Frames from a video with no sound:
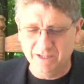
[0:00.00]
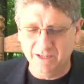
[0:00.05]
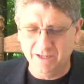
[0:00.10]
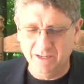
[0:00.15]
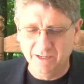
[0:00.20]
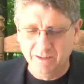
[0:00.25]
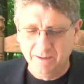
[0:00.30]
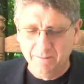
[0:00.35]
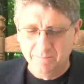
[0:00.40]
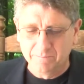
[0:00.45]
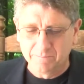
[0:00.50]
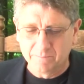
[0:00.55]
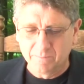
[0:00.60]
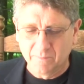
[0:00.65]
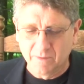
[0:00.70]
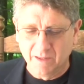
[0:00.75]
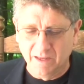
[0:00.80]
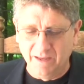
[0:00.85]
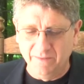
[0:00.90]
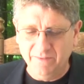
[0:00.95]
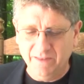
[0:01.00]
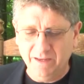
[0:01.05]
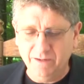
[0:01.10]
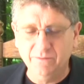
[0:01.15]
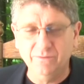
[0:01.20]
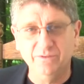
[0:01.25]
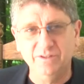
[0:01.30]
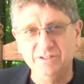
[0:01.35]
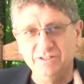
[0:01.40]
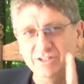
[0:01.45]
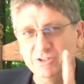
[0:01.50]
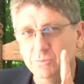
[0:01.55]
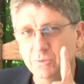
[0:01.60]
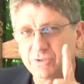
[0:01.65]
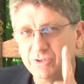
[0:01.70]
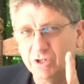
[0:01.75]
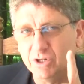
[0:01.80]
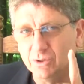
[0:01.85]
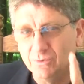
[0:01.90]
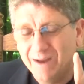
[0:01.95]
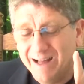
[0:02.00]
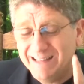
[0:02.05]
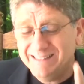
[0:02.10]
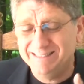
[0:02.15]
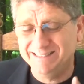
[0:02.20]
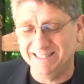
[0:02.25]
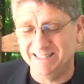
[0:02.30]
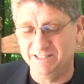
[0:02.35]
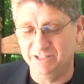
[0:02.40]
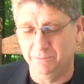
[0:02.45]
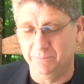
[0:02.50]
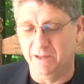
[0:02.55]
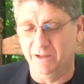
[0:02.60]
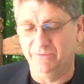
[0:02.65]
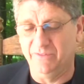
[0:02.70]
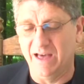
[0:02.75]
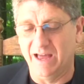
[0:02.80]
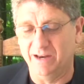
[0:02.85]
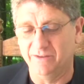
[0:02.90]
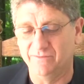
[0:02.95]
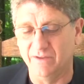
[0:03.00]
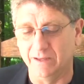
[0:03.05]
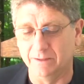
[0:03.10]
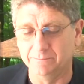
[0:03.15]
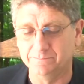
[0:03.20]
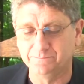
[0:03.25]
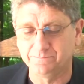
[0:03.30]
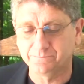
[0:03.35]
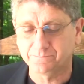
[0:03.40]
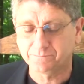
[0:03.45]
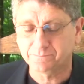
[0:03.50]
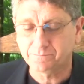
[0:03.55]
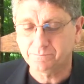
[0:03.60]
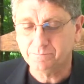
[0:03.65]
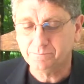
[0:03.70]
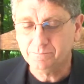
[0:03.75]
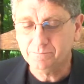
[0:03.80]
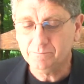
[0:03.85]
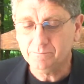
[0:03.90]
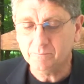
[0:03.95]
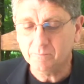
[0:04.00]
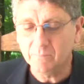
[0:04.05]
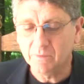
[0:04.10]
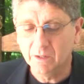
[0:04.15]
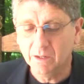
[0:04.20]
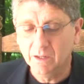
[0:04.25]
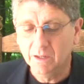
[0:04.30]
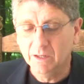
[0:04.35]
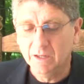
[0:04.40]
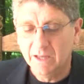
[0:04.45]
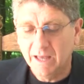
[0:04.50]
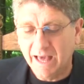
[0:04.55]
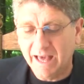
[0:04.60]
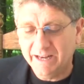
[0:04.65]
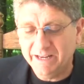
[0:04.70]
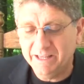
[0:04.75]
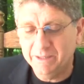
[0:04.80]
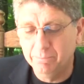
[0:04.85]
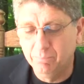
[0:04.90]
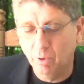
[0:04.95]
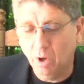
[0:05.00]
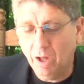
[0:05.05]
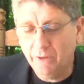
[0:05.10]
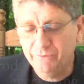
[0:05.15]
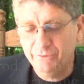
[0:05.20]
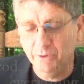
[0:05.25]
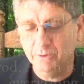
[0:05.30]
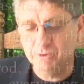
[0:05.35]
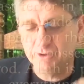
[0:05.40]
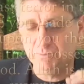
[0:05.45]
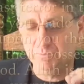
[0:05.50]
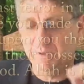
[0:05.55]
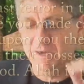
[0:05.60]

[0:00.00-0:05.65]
did. And then this is what the Quran says about that event. And he brought those